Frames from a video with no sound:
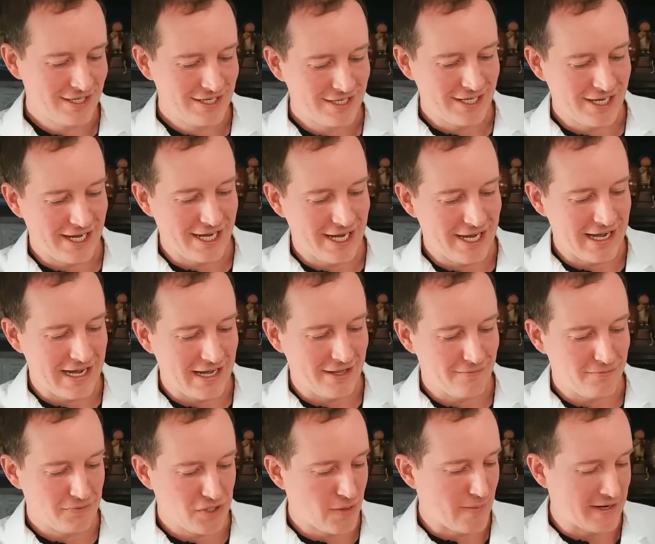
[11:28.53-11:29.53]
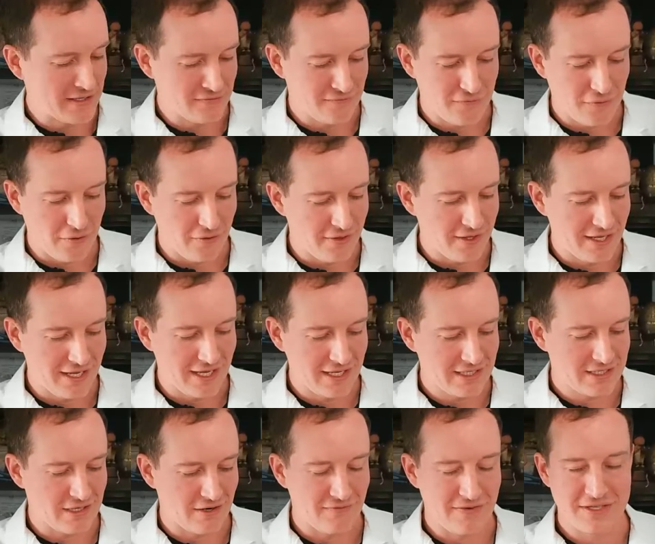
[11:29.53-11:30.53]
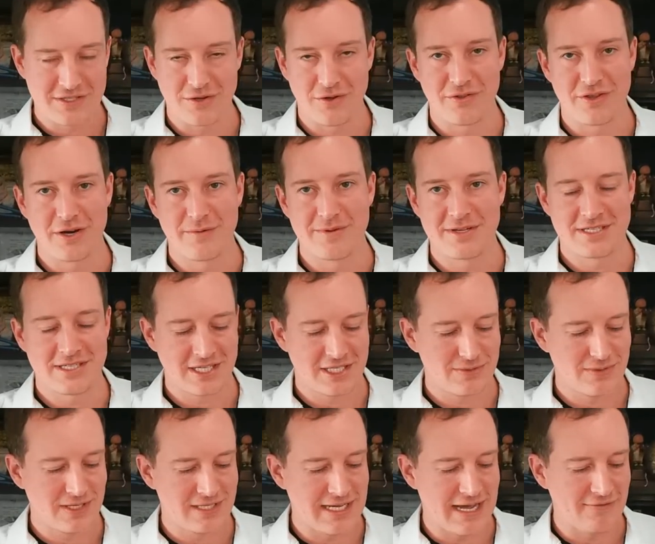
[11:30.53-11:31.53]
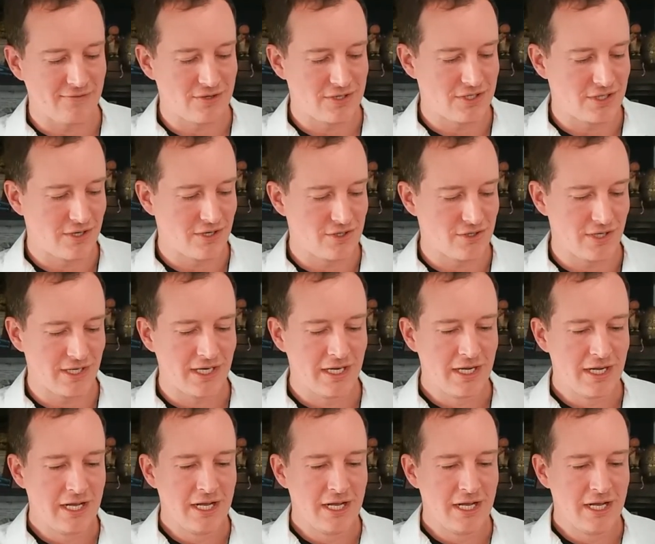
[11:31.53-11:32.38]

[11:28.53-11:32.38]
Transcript: Uh, go back to full thing, start physical therapy six weeks after surgery.